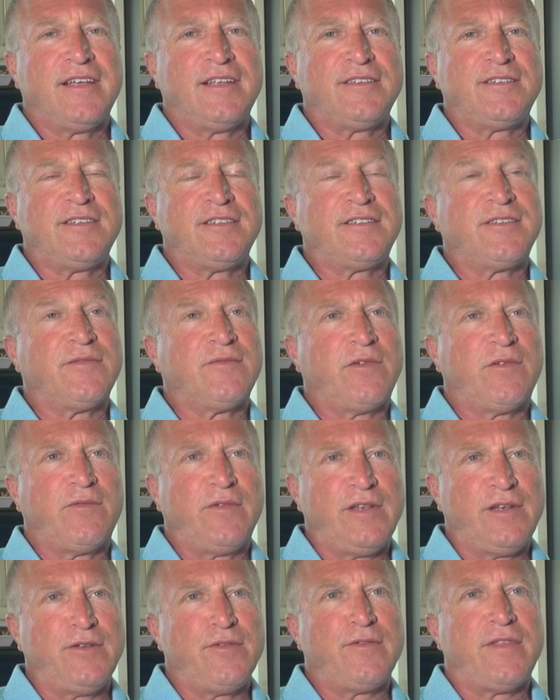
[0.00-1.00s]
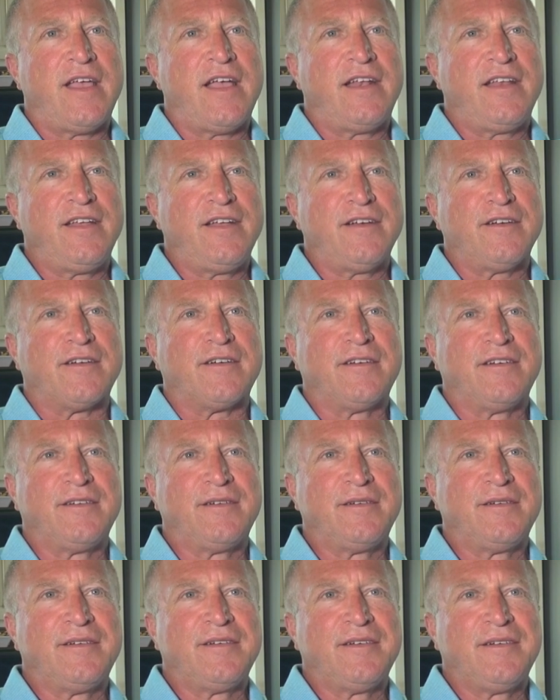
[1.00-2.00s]
And she said, Well, we do that here.
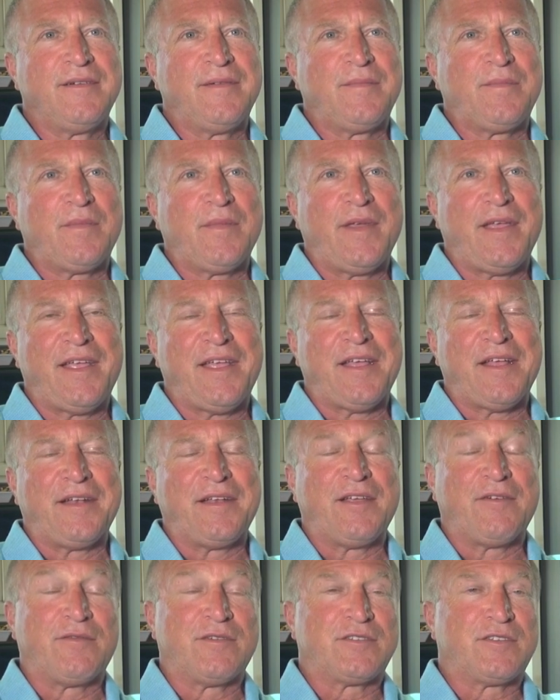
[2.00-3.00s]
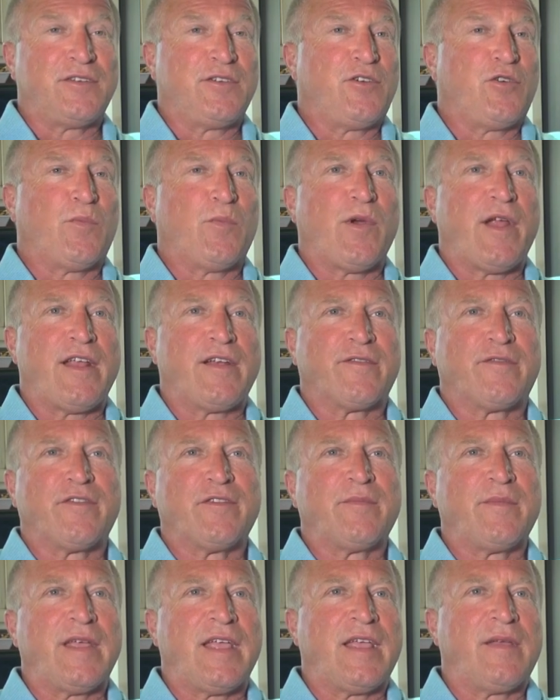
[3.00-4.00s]
And it was a no brainer
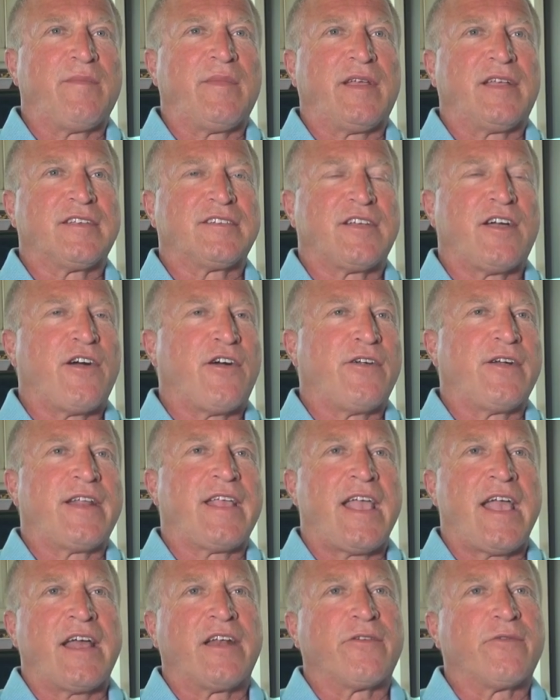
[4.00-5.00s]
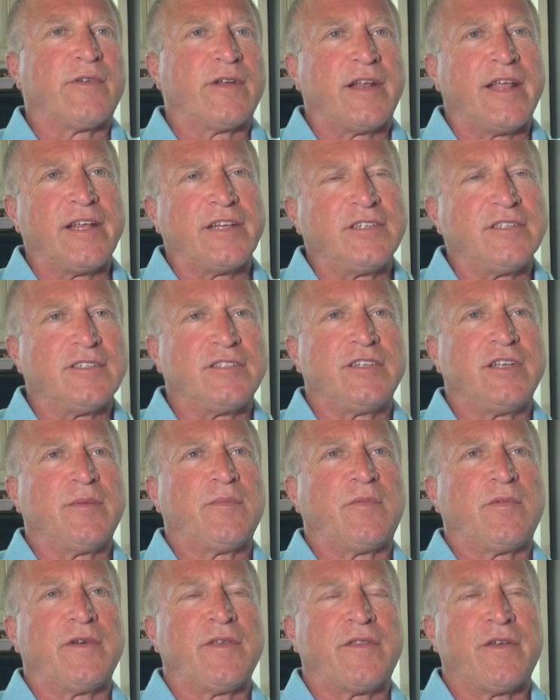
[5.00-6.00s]
for me because I already had a
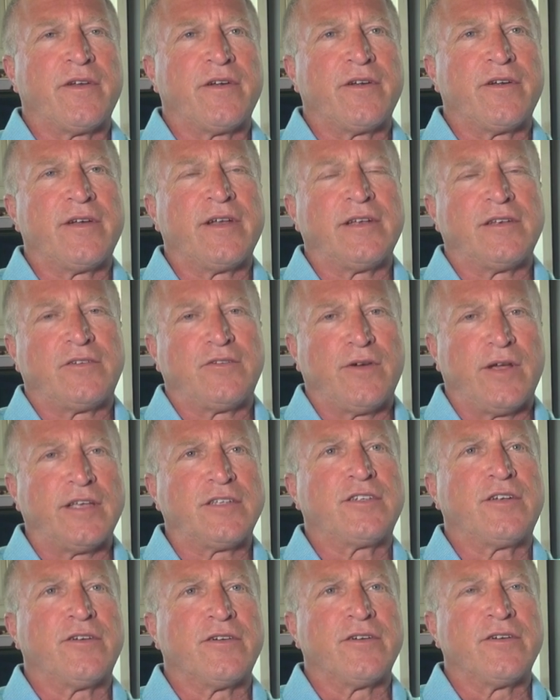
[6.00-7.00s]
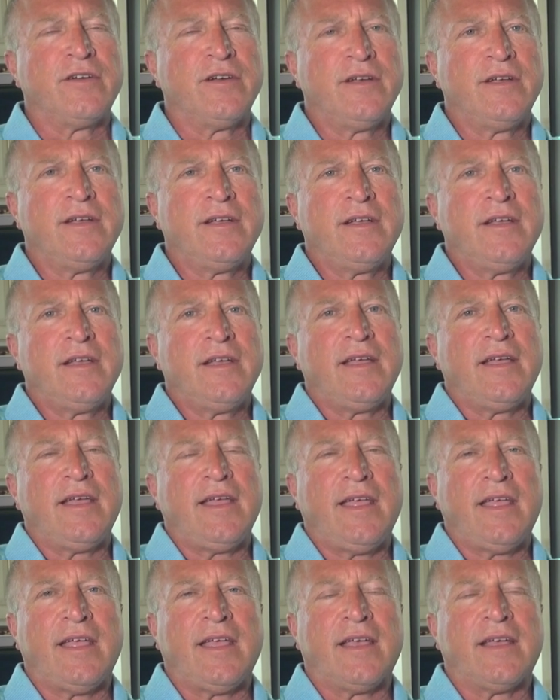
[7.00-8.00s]
relationship with her and trust her.
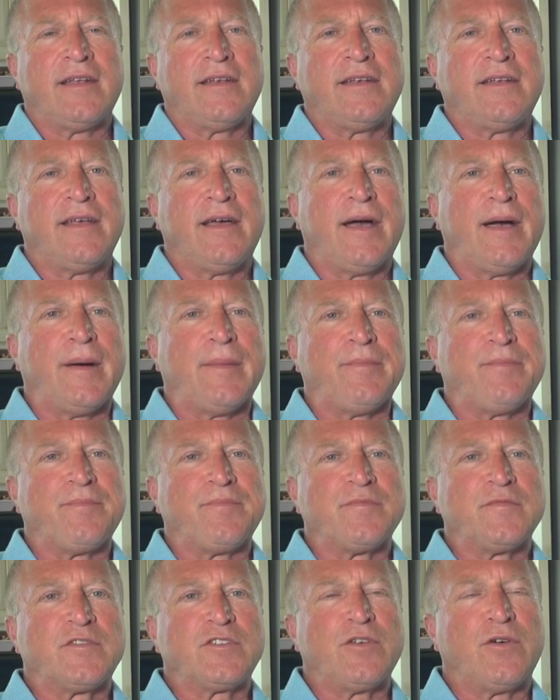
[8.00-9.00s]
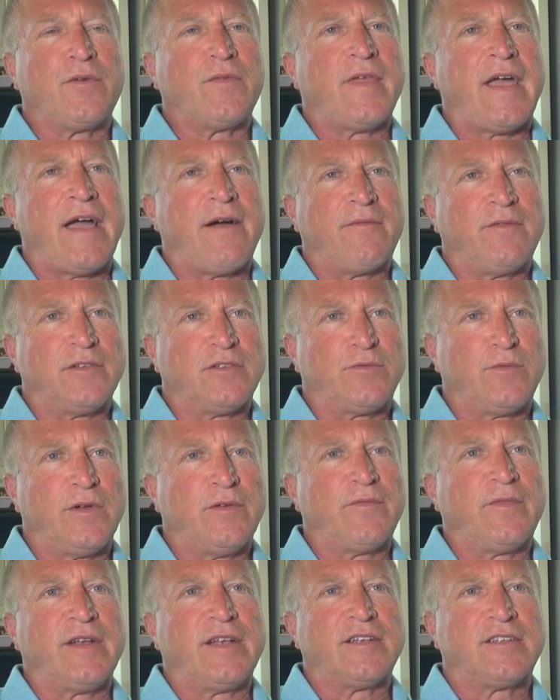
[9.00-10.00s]
And um, so that was
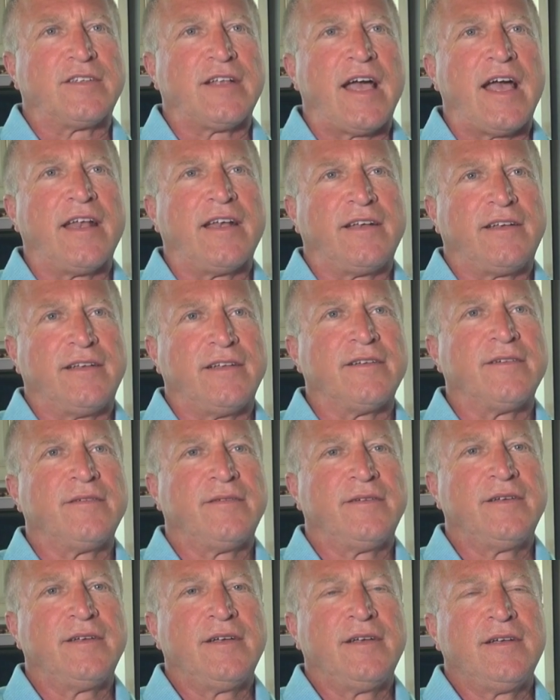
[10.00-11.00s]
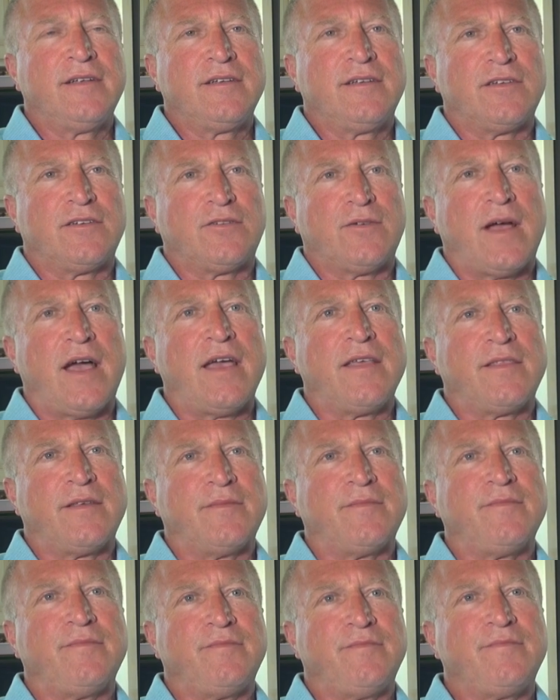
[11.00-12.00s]
when we decided to, to try
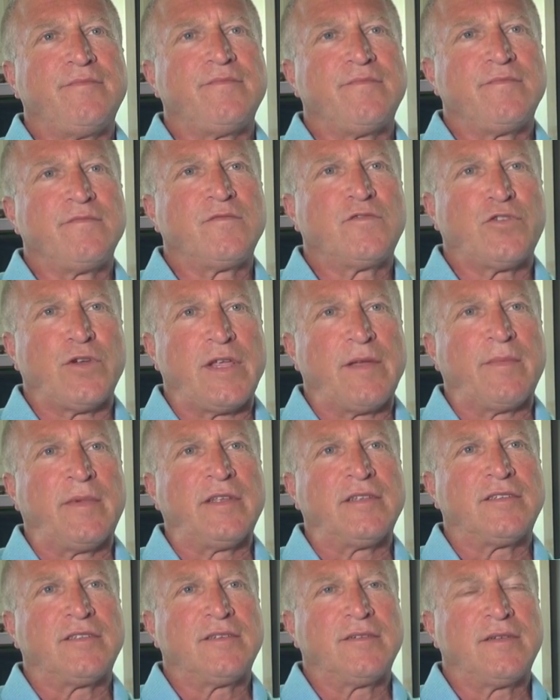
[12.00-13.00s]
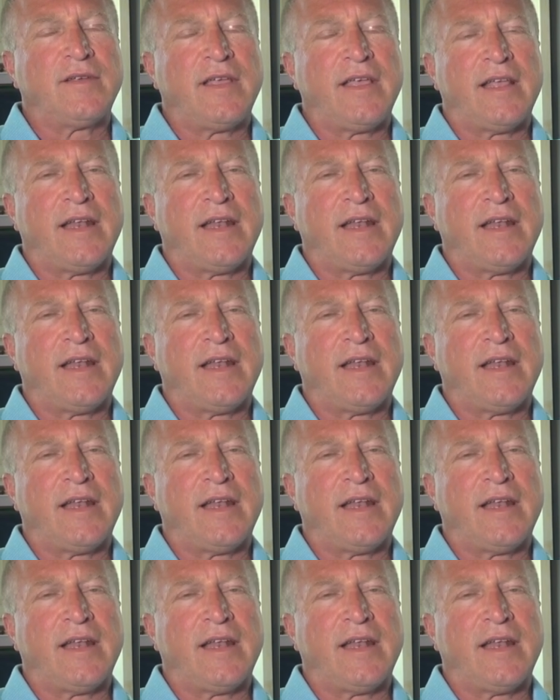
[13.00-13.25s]
the treatments.